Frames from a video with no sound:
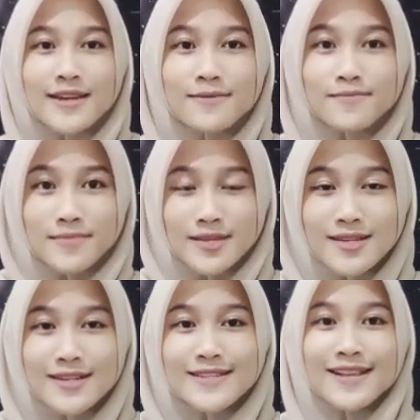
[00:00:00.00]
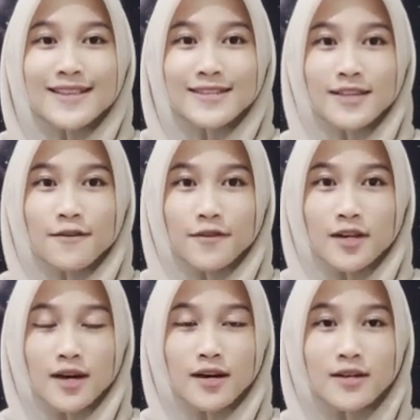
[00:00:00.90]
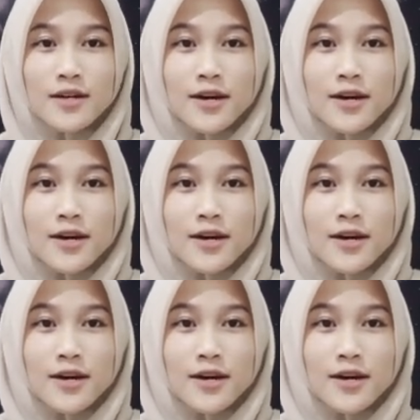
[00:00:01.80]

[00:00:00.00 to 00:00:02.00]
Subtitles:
and me, Rissa, Shafina.